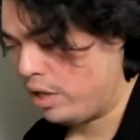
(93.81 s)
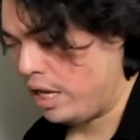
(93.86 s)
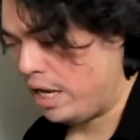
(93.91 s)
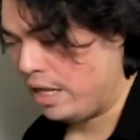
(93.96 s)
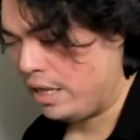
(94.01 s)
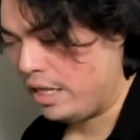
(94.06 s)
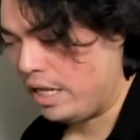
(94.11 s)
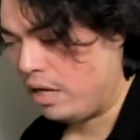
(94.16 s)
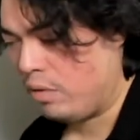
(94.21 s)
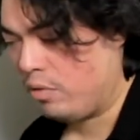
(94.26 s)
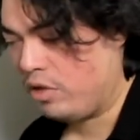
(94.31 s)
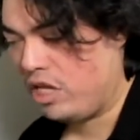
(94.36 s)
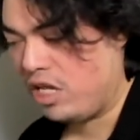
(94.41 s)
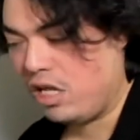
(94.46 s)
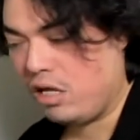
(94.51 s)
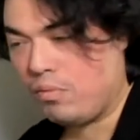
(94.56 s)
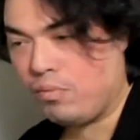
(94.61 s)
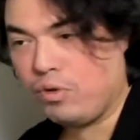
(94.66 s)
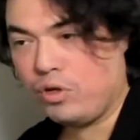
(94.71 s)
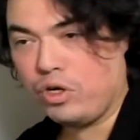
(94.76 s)
And that will
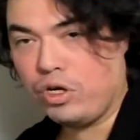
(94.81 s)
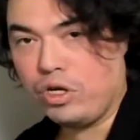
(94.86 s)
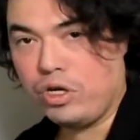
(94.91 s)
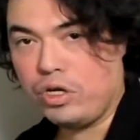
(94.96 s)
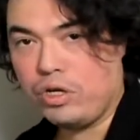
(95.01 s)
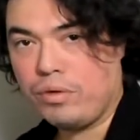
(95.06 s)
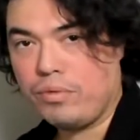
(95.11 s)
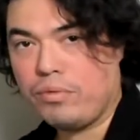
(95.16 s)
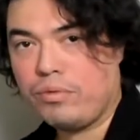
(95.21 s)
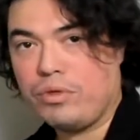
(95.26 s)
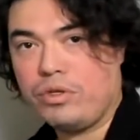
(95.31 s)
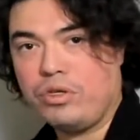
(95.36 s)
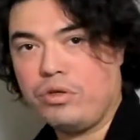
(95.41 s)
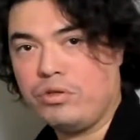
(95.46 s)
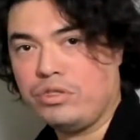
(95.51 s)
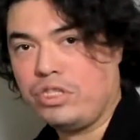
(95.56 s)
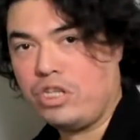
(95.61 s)
help you to use it